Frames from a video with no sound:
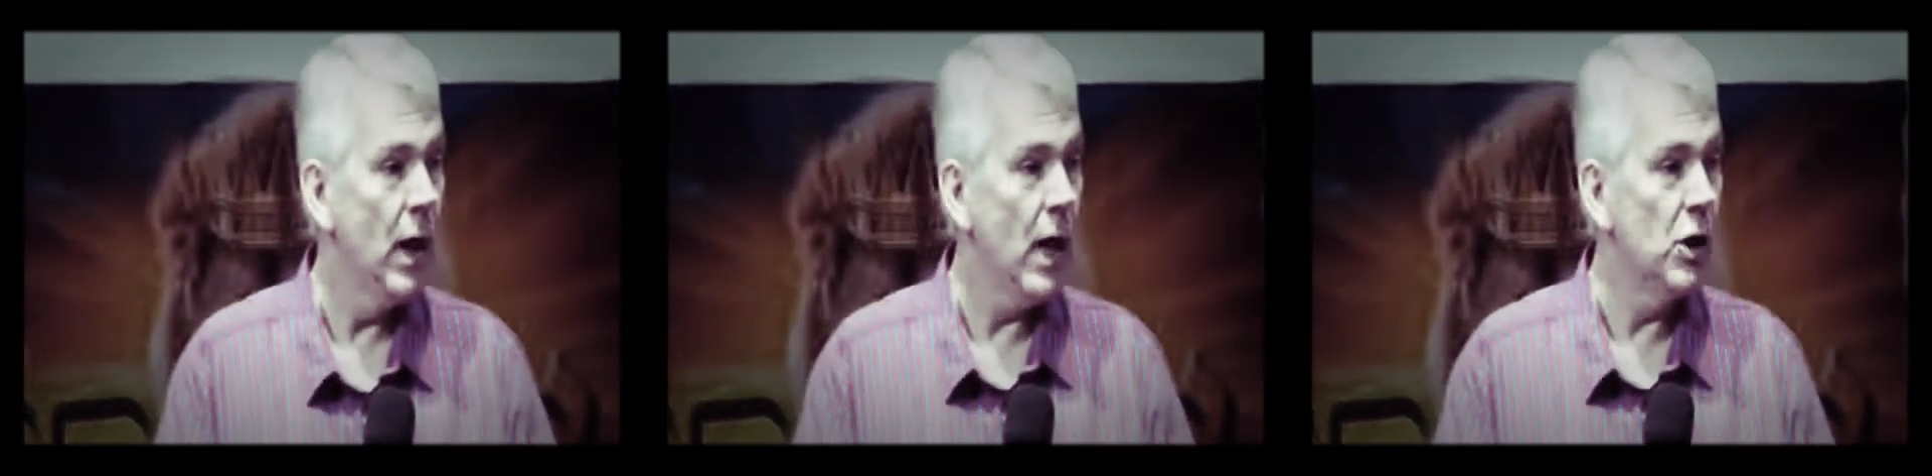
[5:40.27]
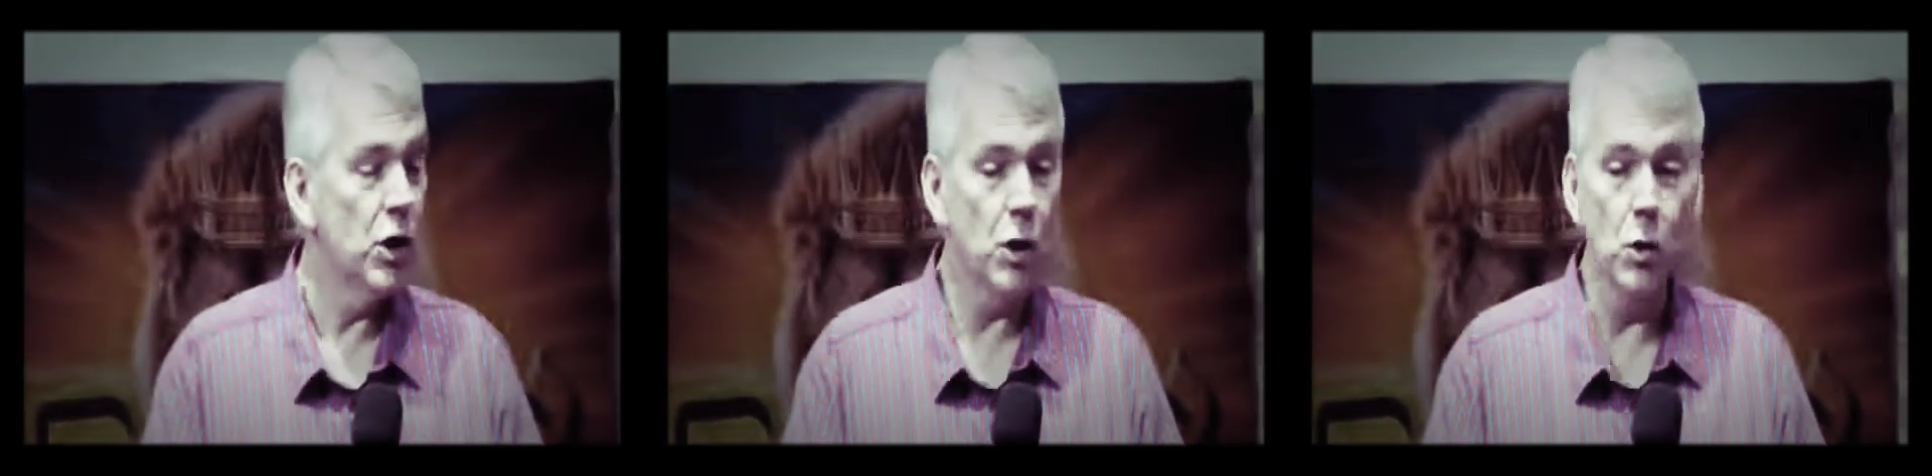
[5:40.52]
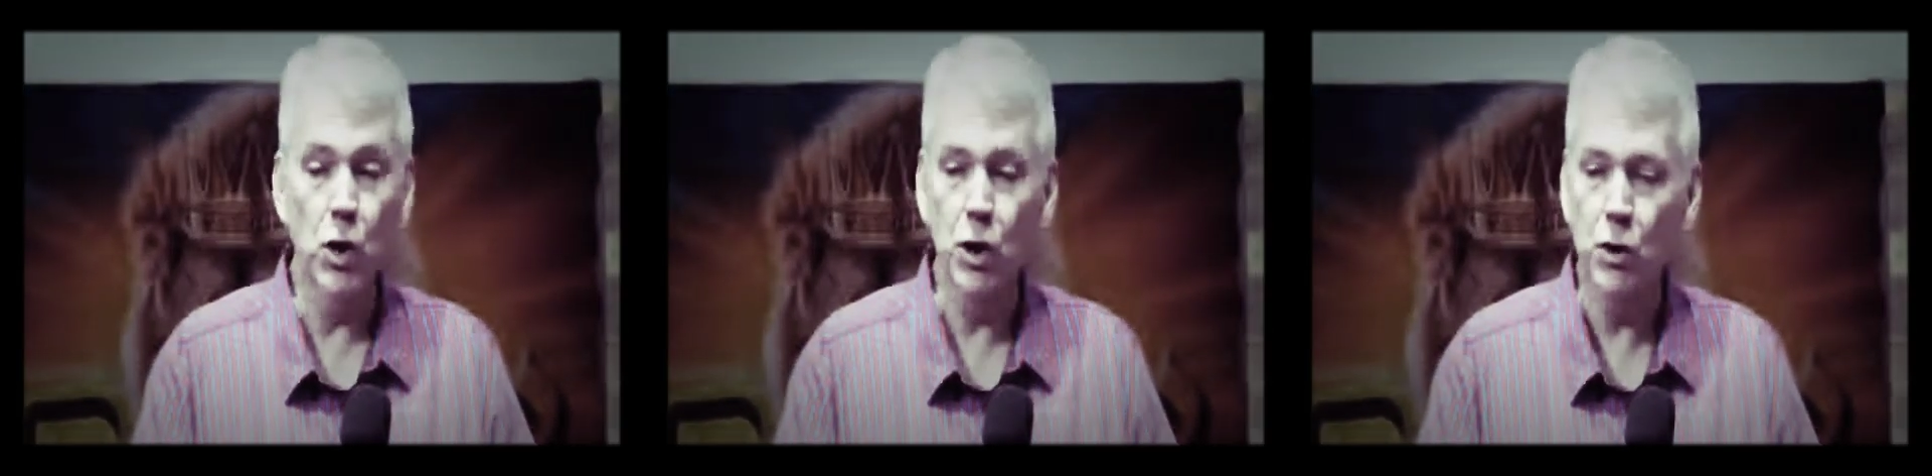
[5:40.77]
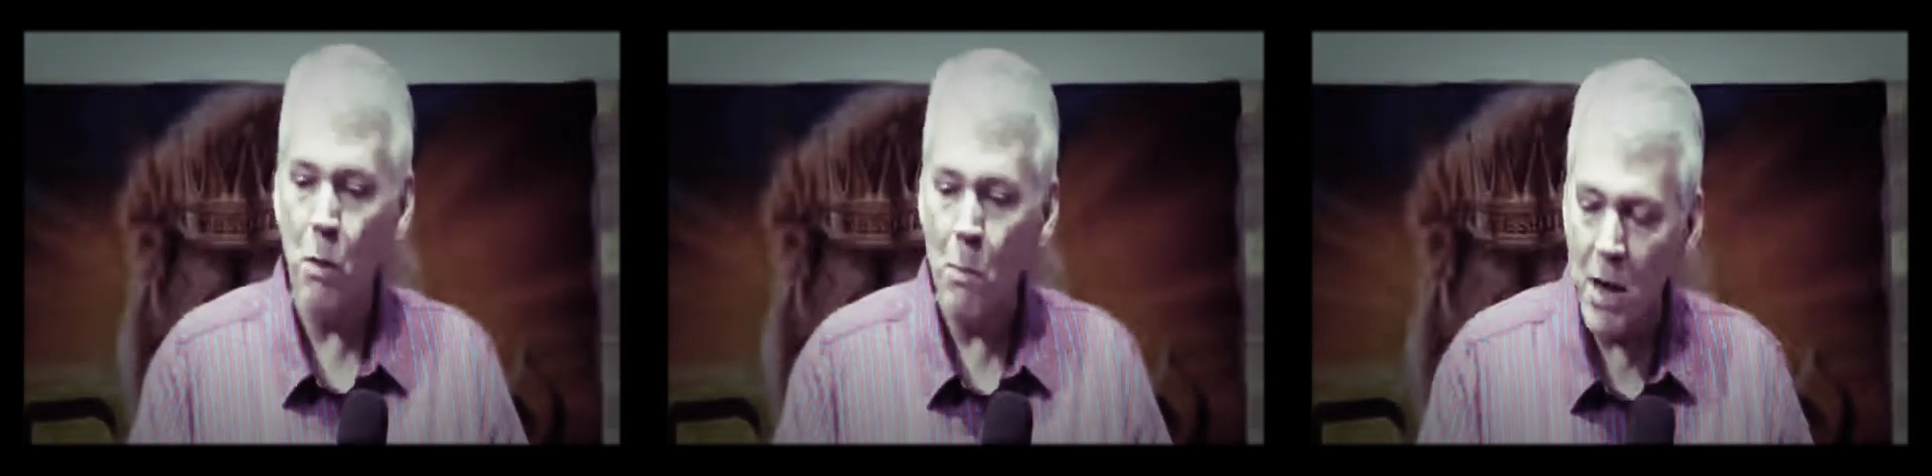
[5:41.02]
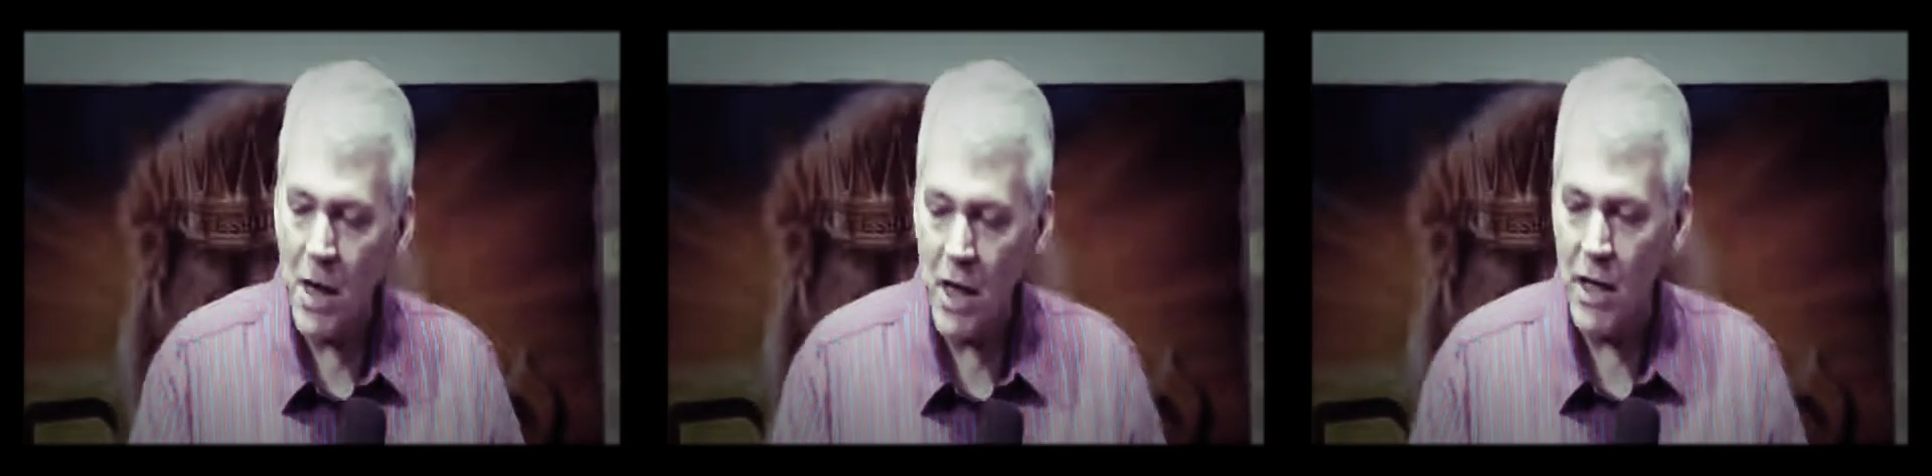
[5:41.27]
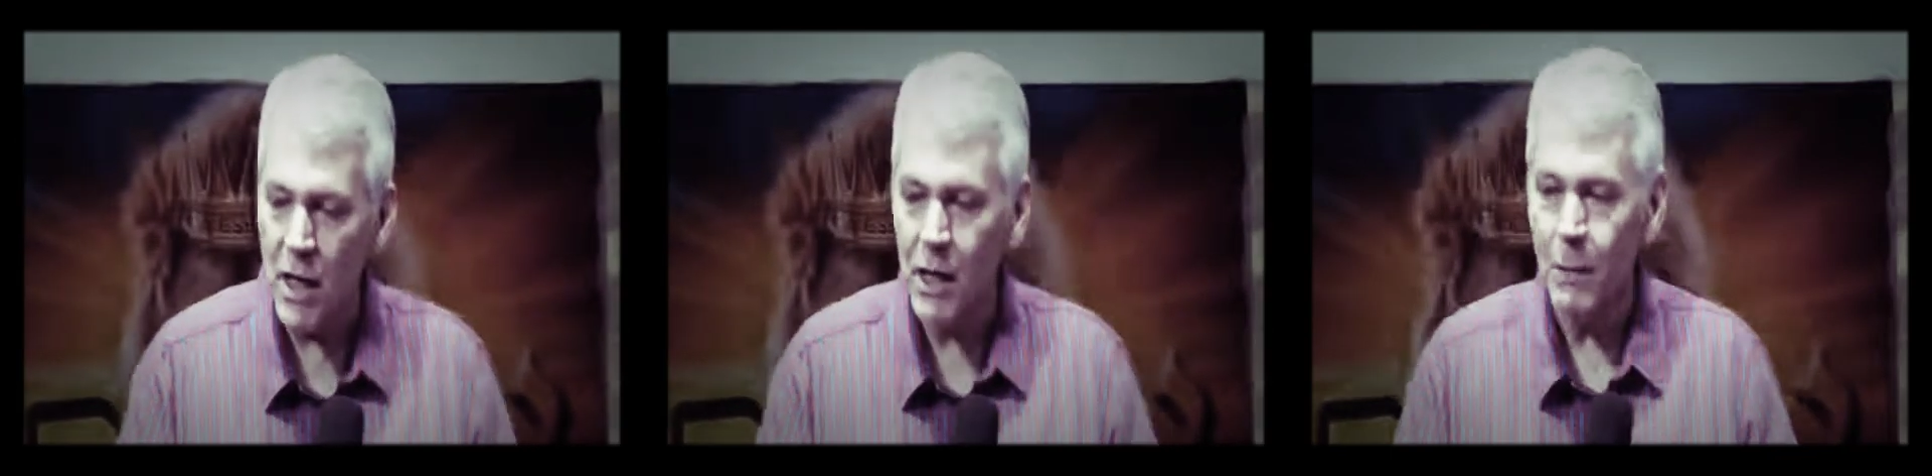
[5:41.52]
And so many
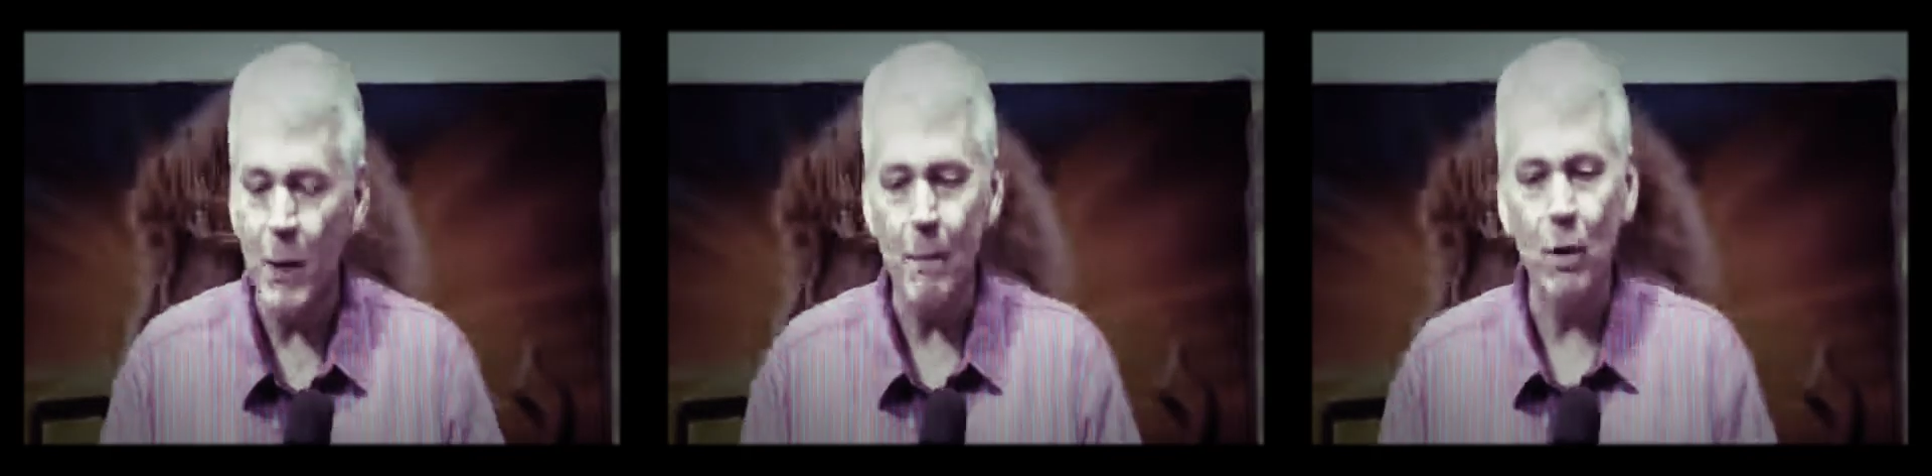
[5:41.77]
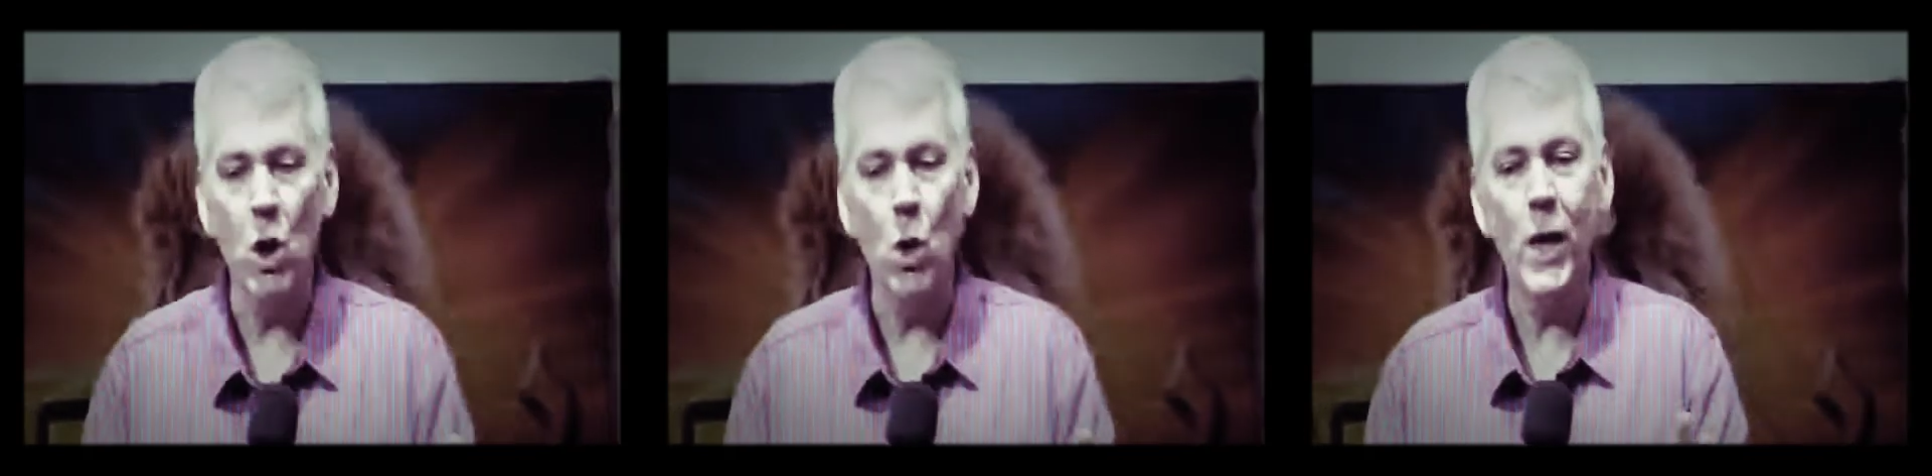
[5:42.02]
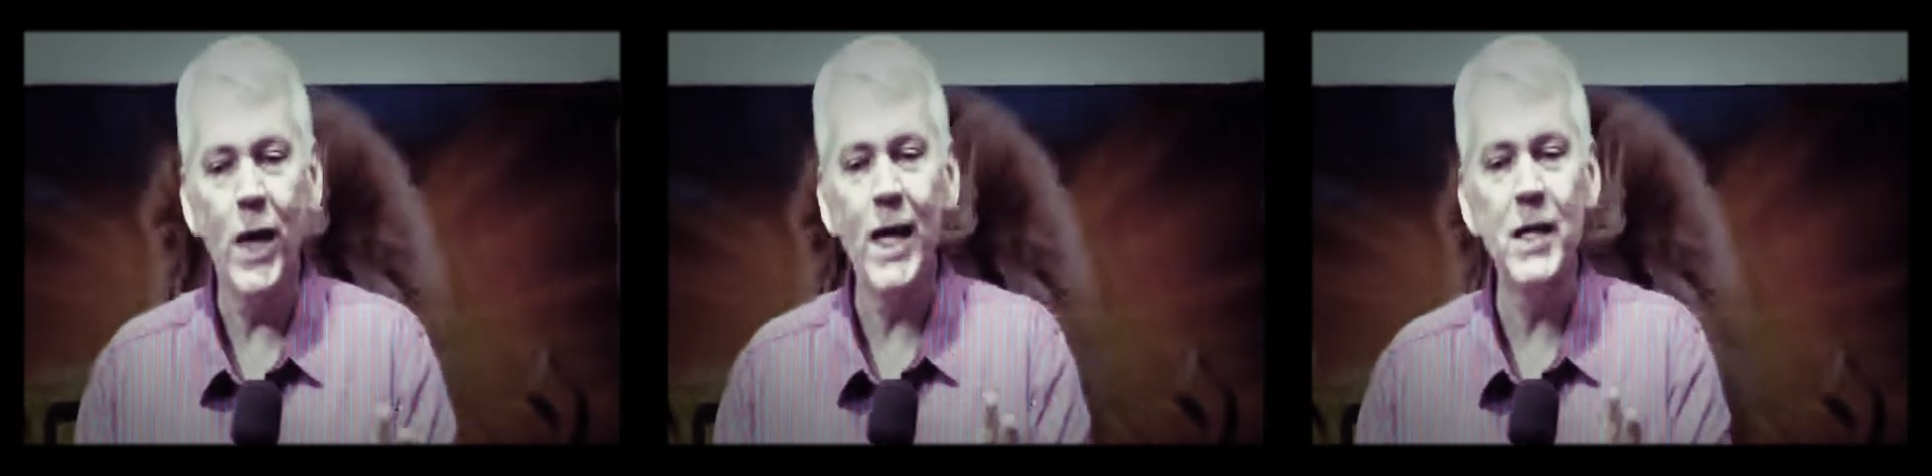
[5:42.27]
young people going